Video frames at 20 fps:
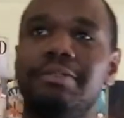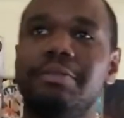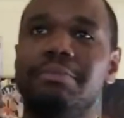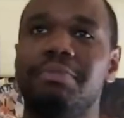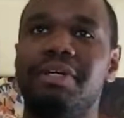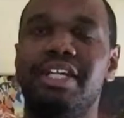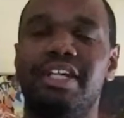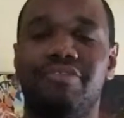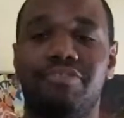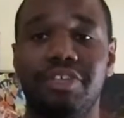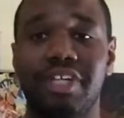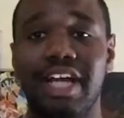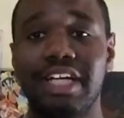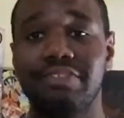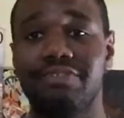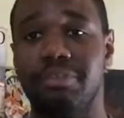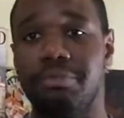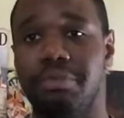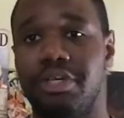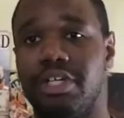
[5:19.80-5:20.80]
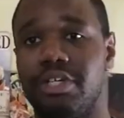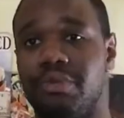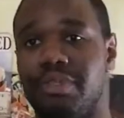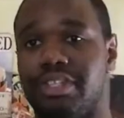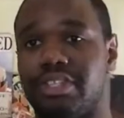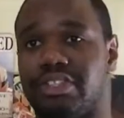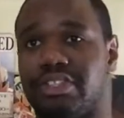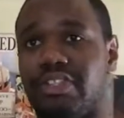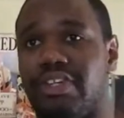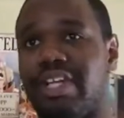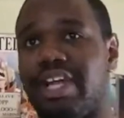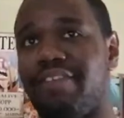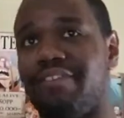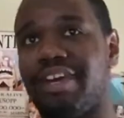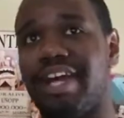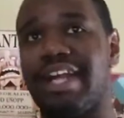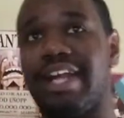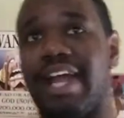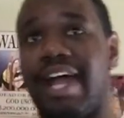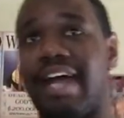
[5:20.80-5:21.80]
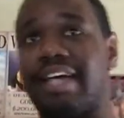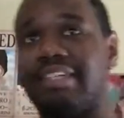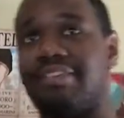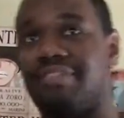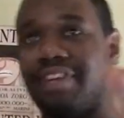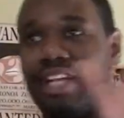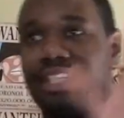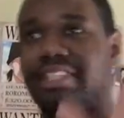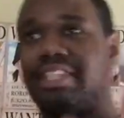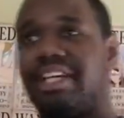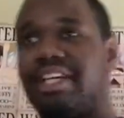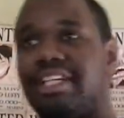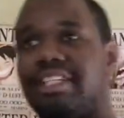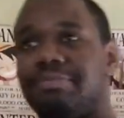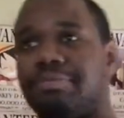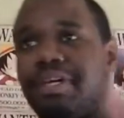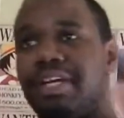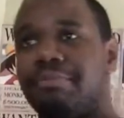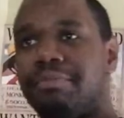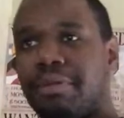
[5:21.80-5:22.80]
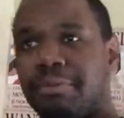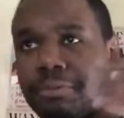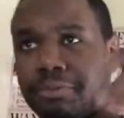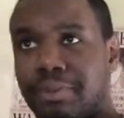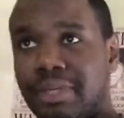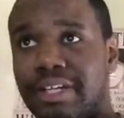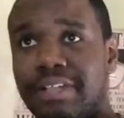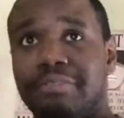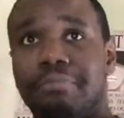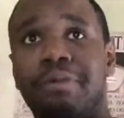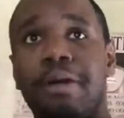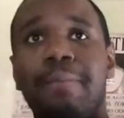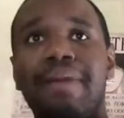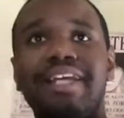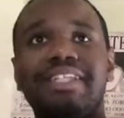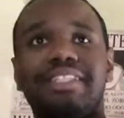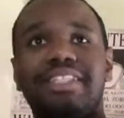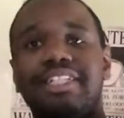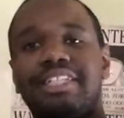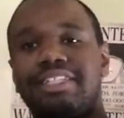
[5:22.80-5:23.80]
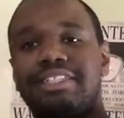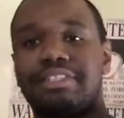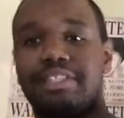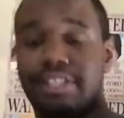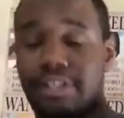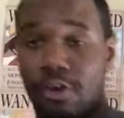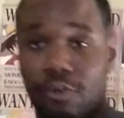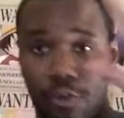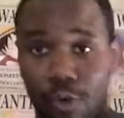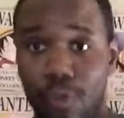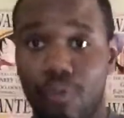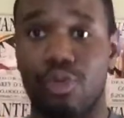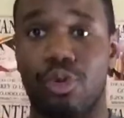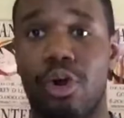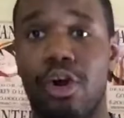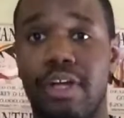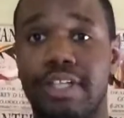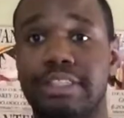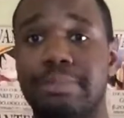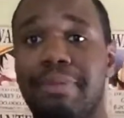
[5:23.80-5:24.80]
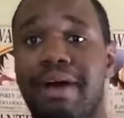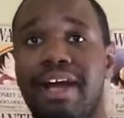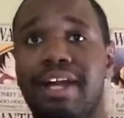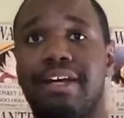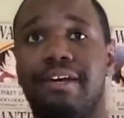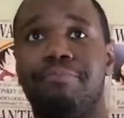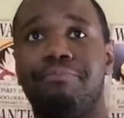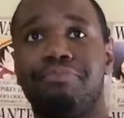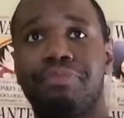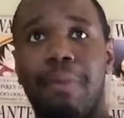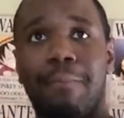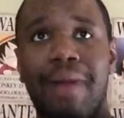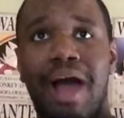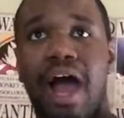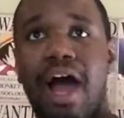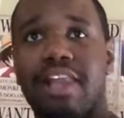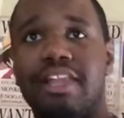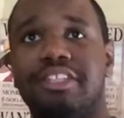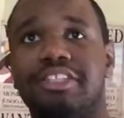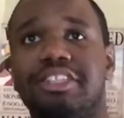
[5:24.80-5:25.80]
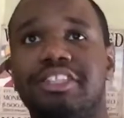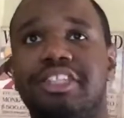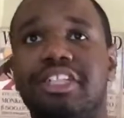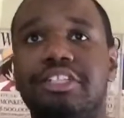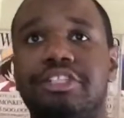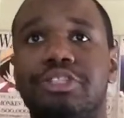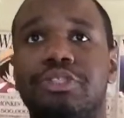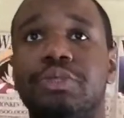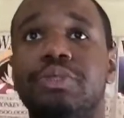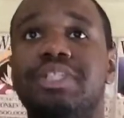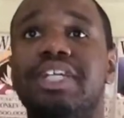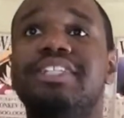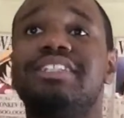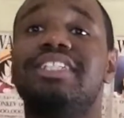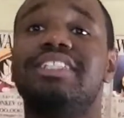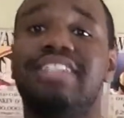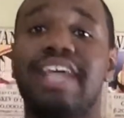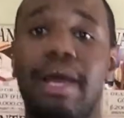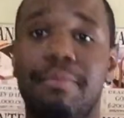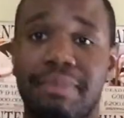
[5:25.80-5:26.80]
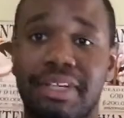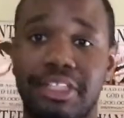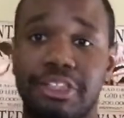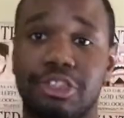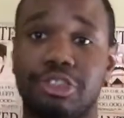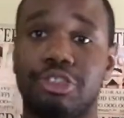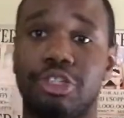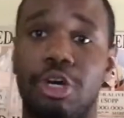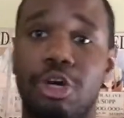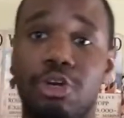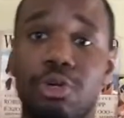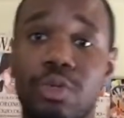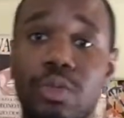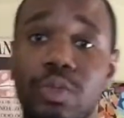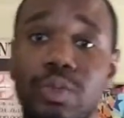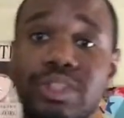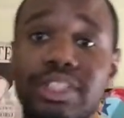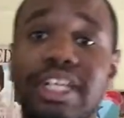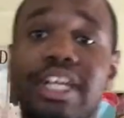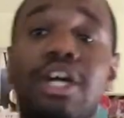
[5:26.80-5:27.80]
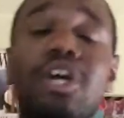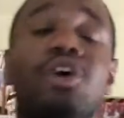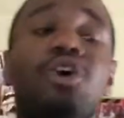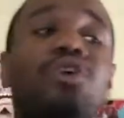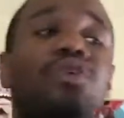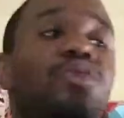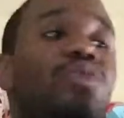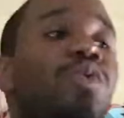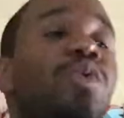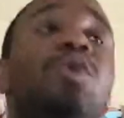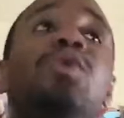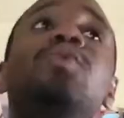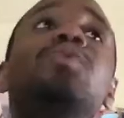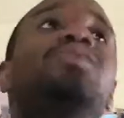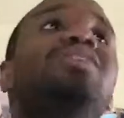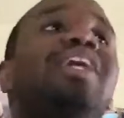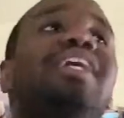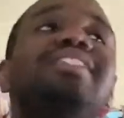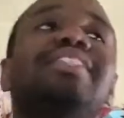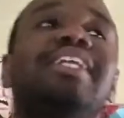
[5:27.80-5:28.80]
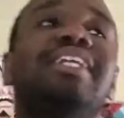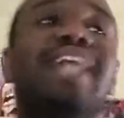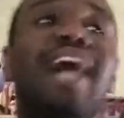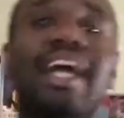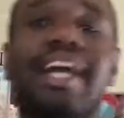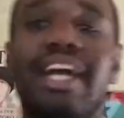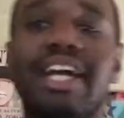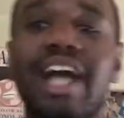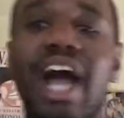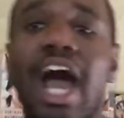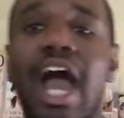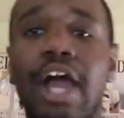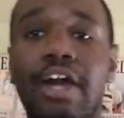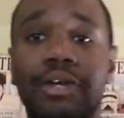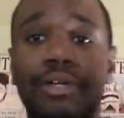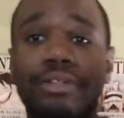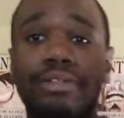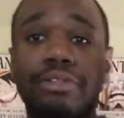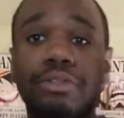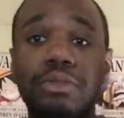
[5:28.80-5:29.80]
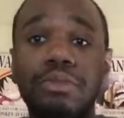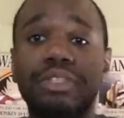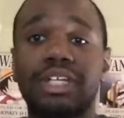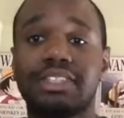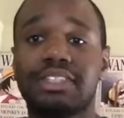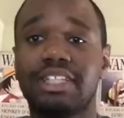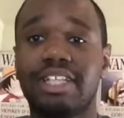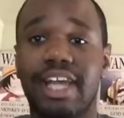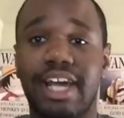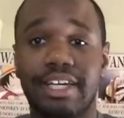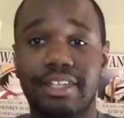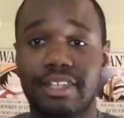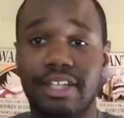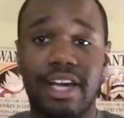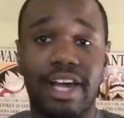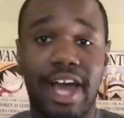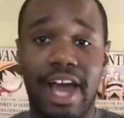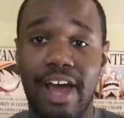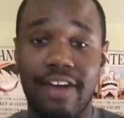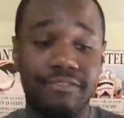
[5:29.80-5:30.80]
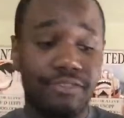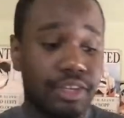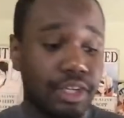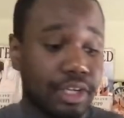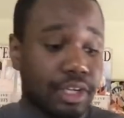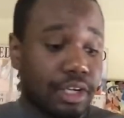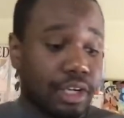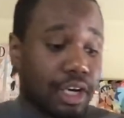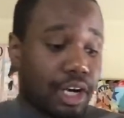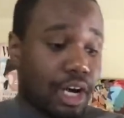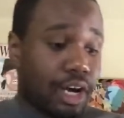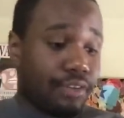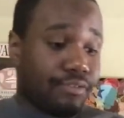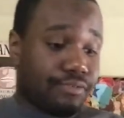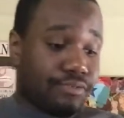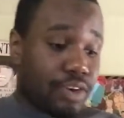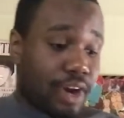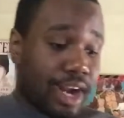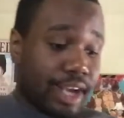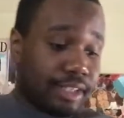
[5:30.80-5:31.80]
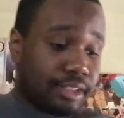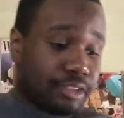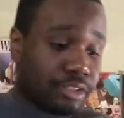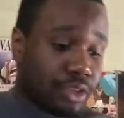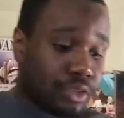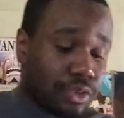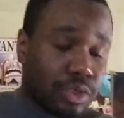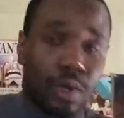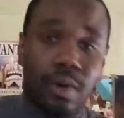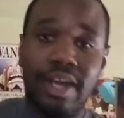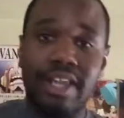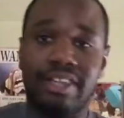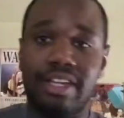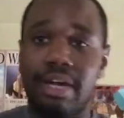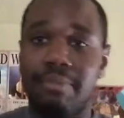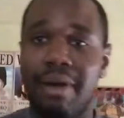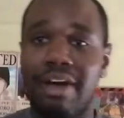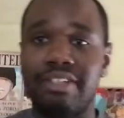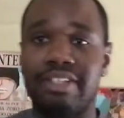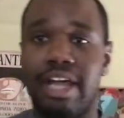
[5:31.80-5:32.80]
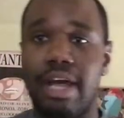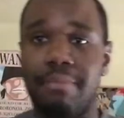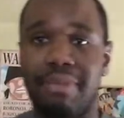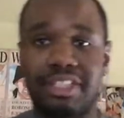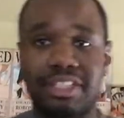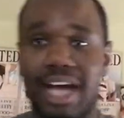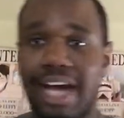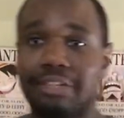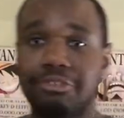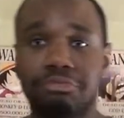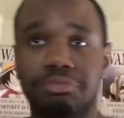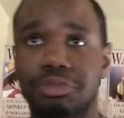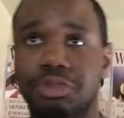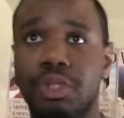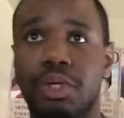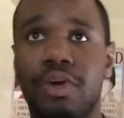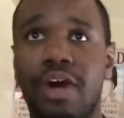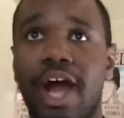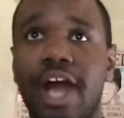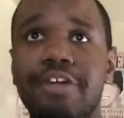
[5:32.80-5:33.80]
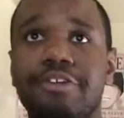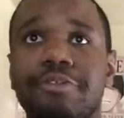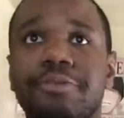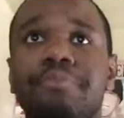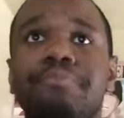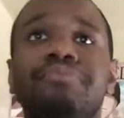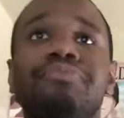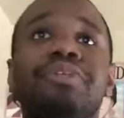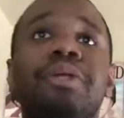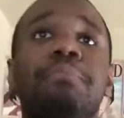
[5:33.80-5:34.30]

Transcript: But if you guys are familiar with the story, and I forgot to tell you this, but I'm gonna put it. Basically, overall, it's about a biology teacher who's into demis, you know? Who doesn't like a guy who doesn't like to have a friend or know anything about demis? I'm sure I do.